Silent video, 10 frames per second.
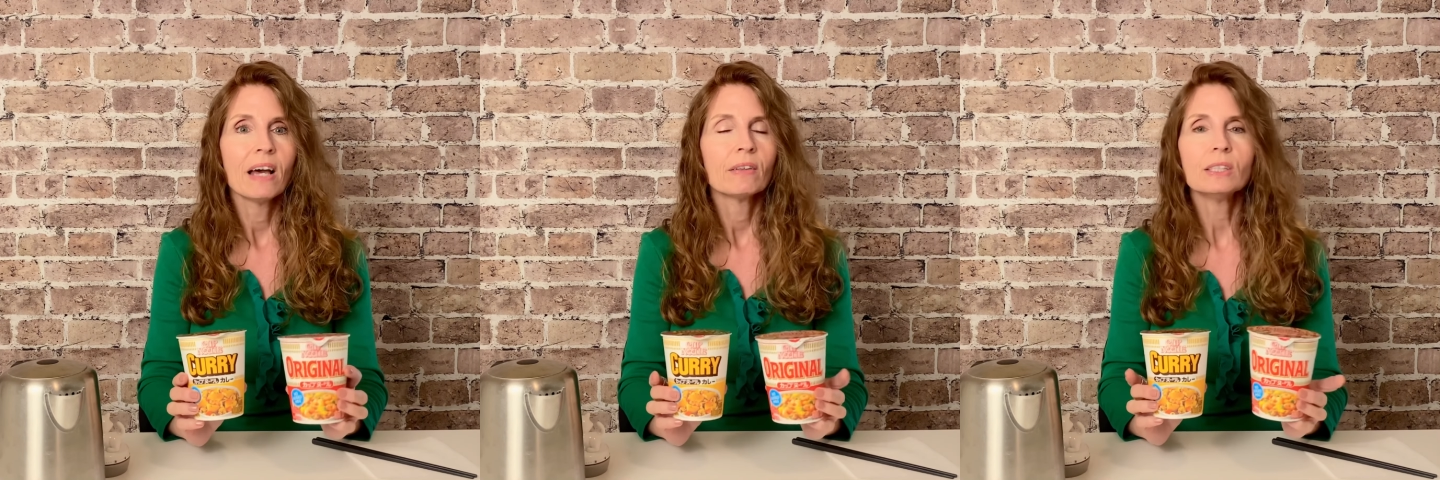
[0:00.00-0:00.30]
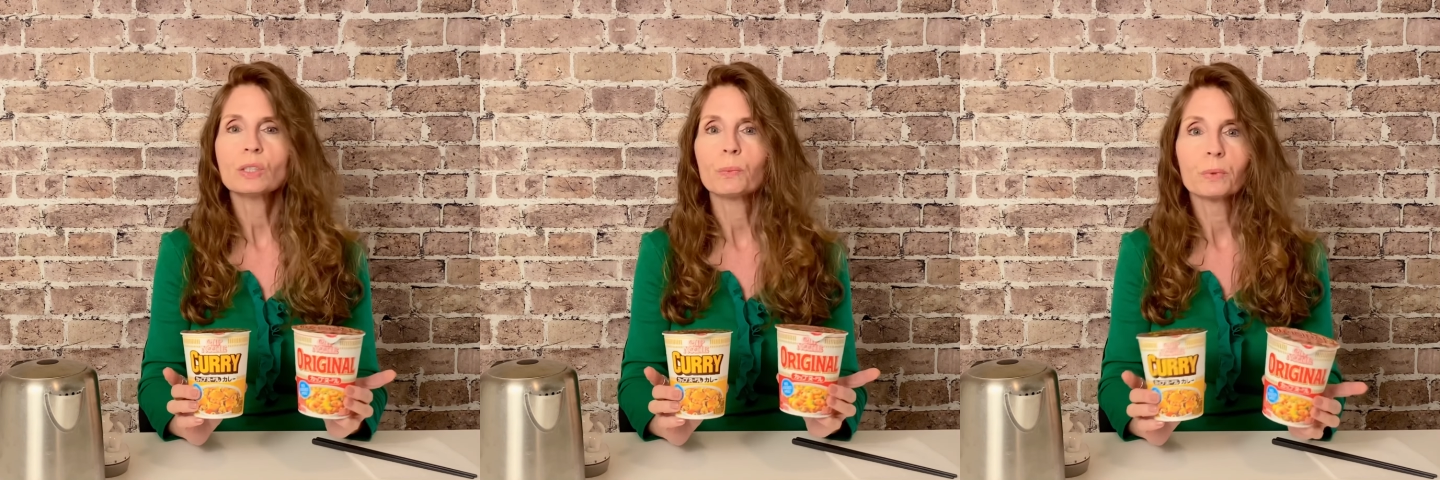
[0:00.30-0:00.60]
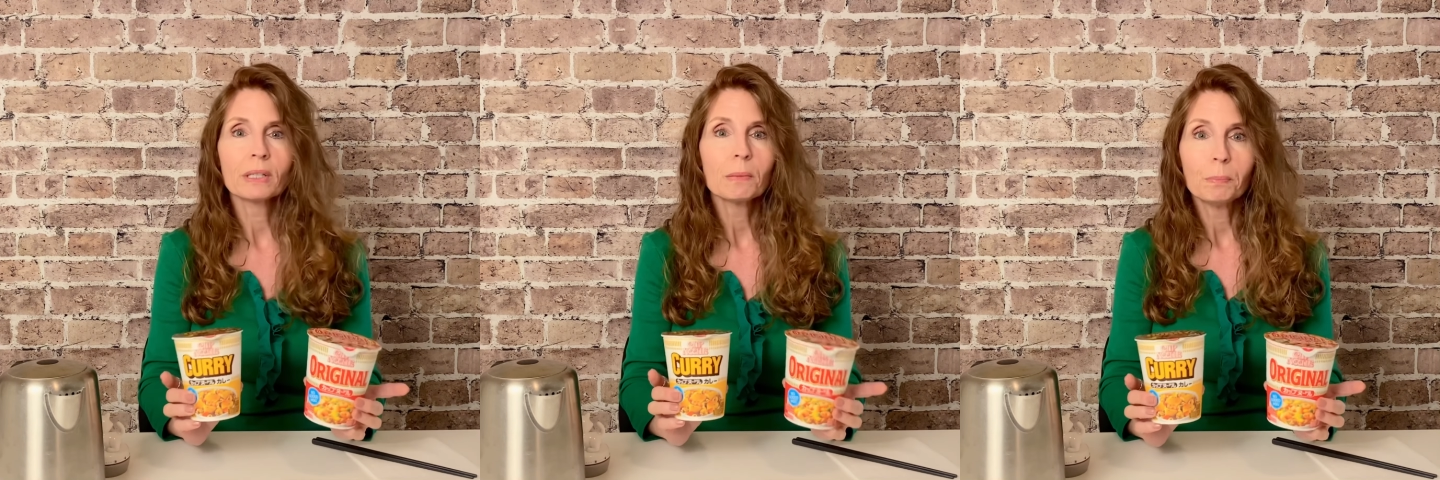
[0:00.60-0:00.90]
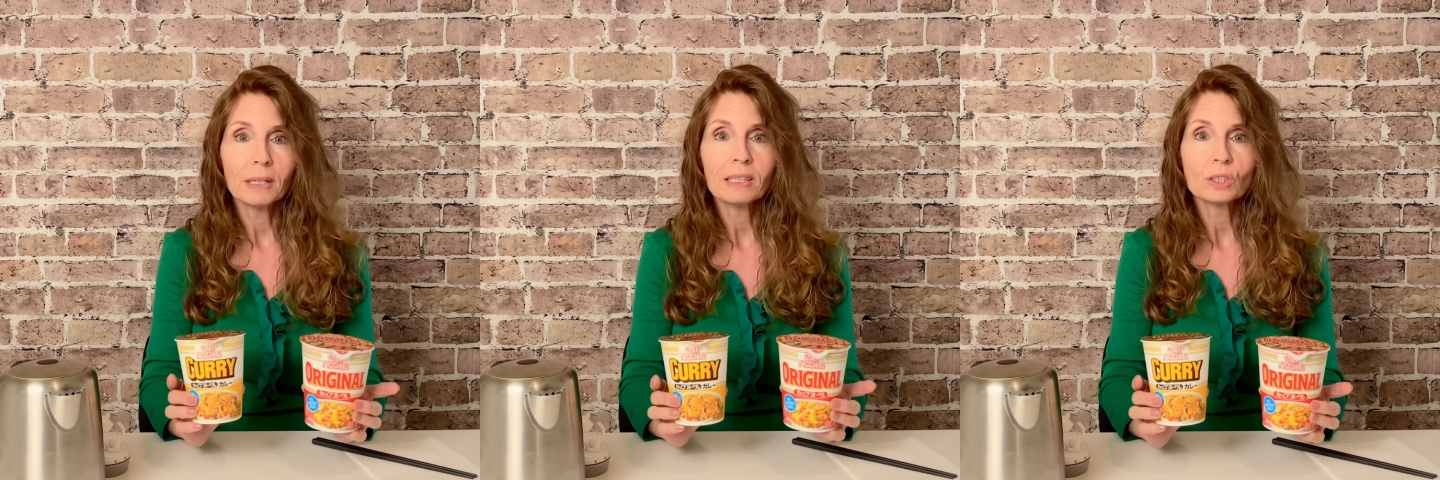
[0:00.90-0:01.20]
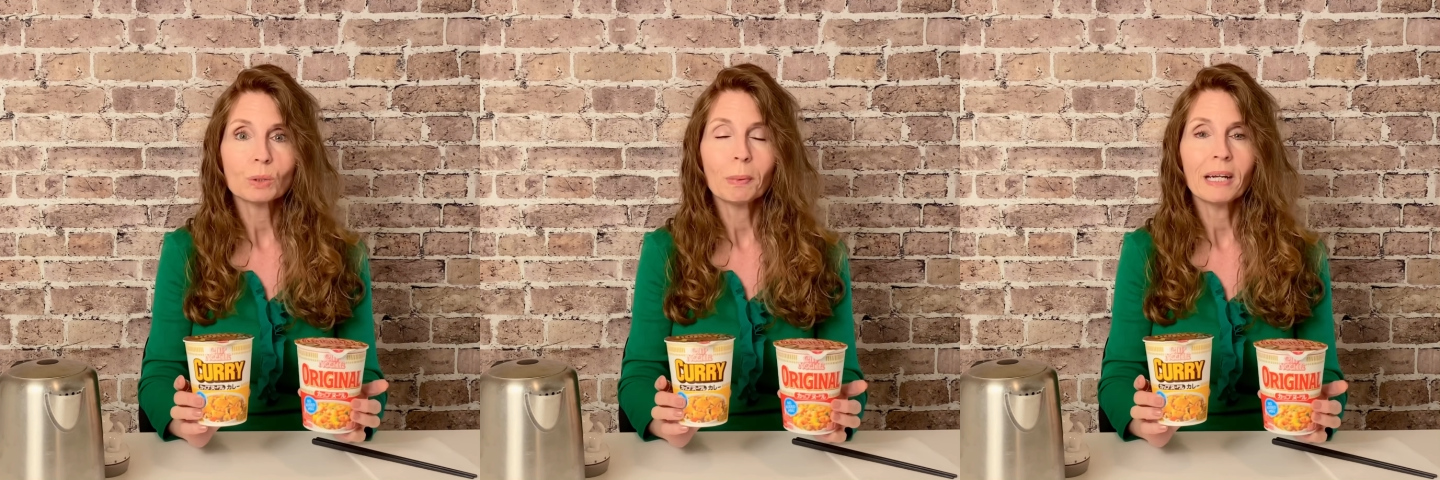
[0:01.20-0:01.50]
These are really big in
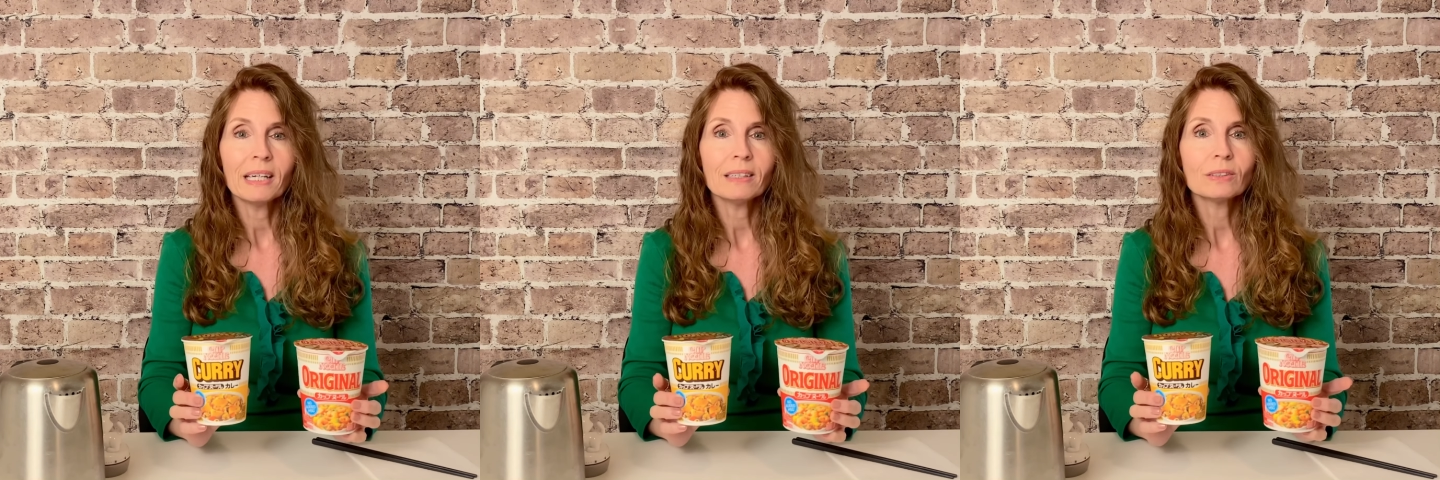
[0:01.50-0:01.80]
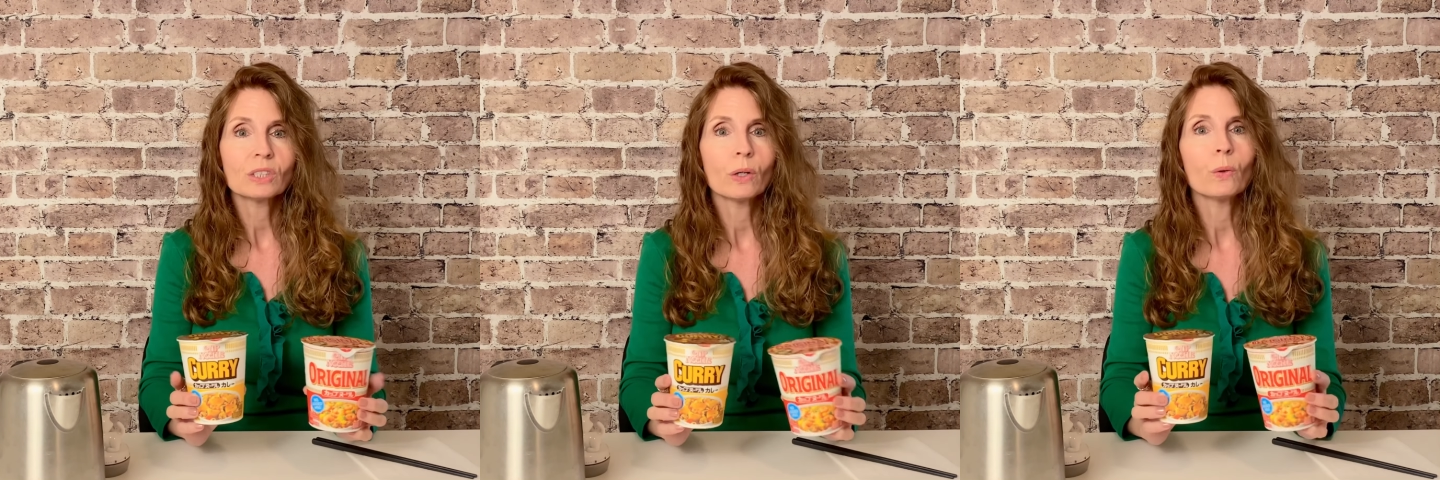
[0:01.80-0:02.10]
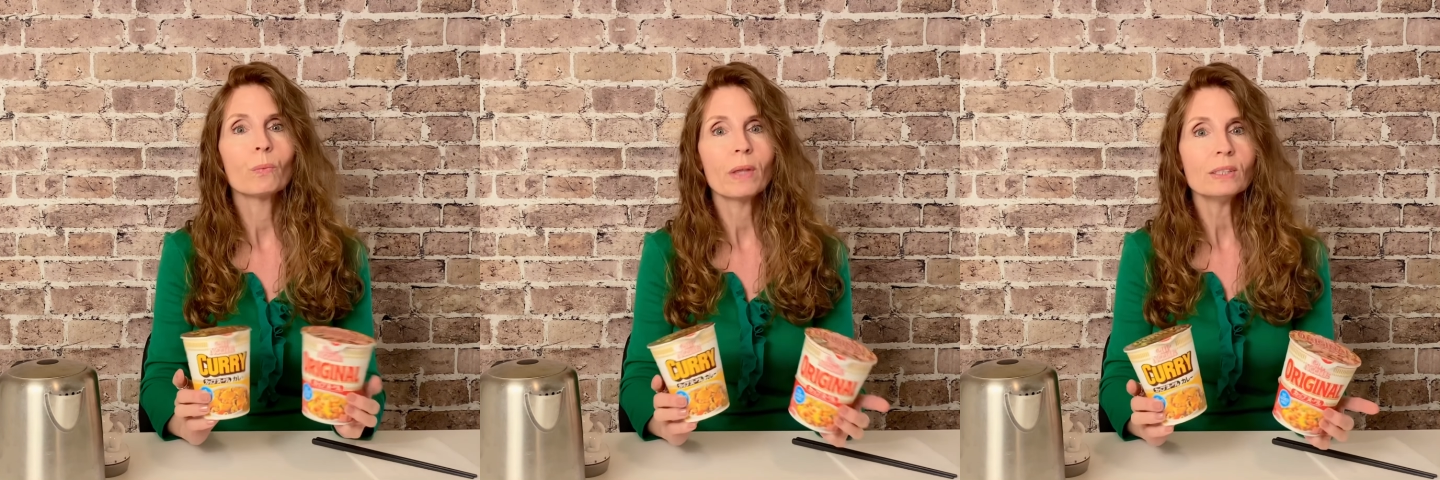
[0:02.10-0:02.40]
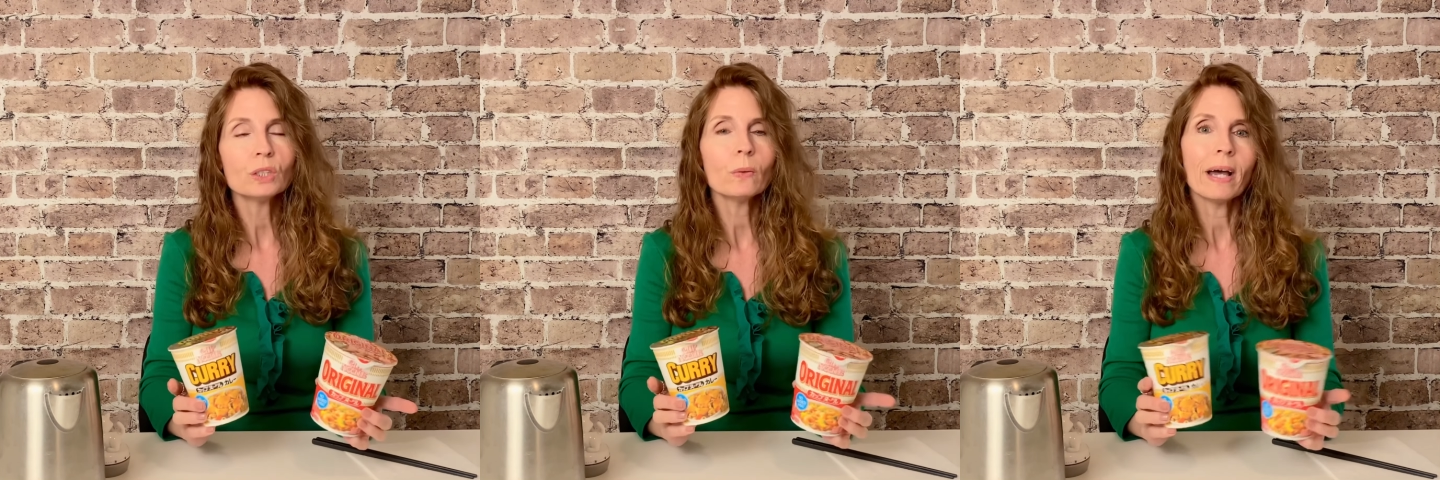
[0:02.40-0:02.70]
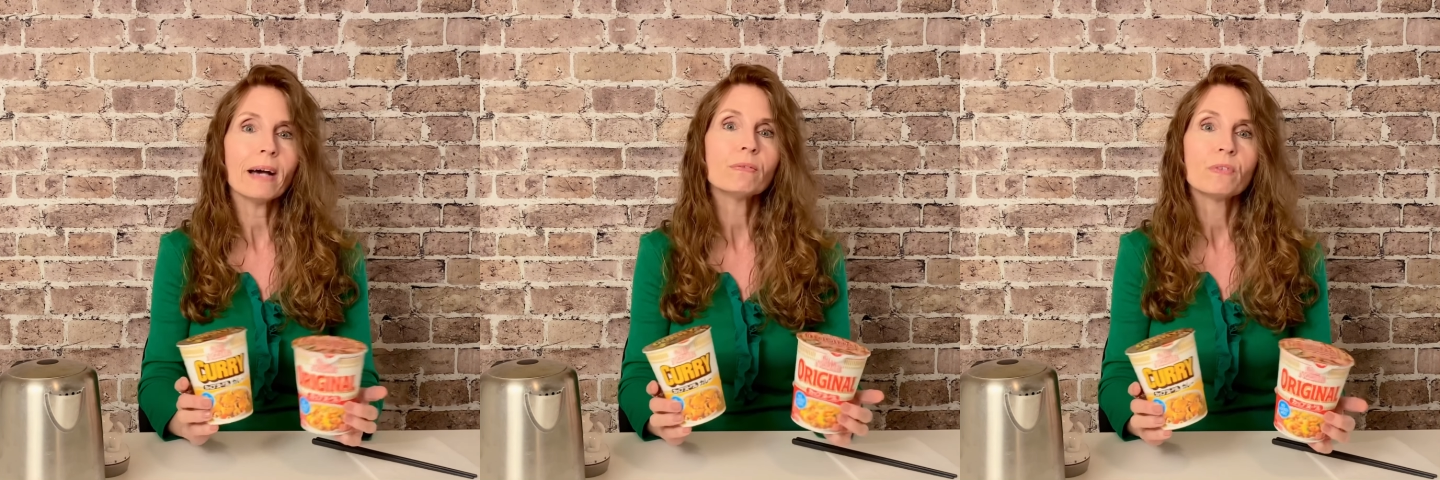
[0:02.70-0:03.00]
Japan. So they do
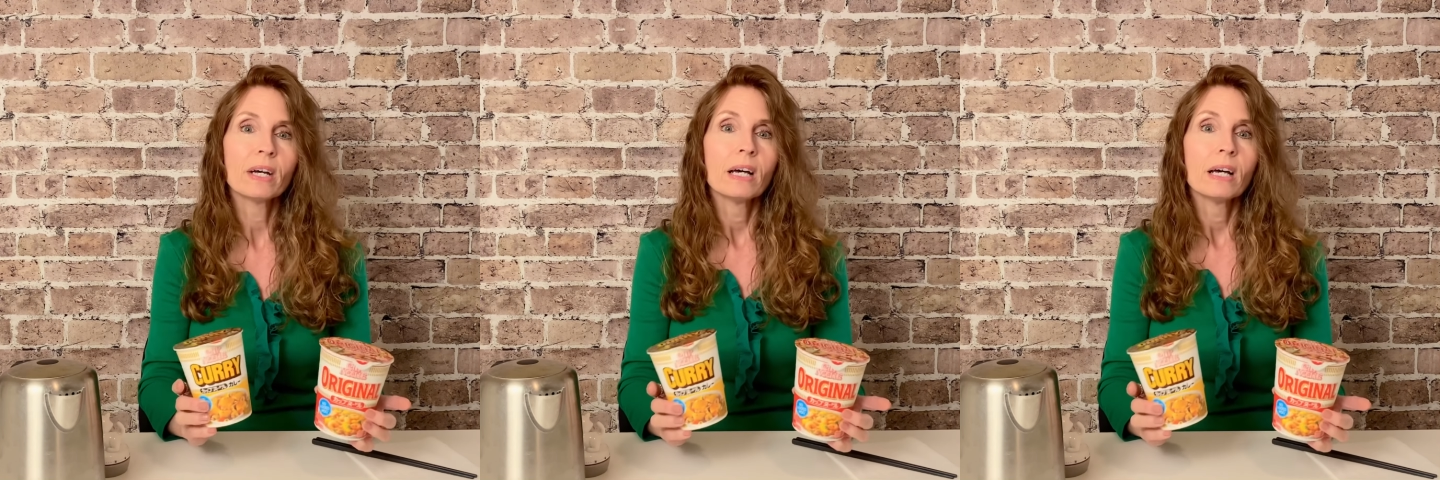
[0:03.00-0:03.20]
have,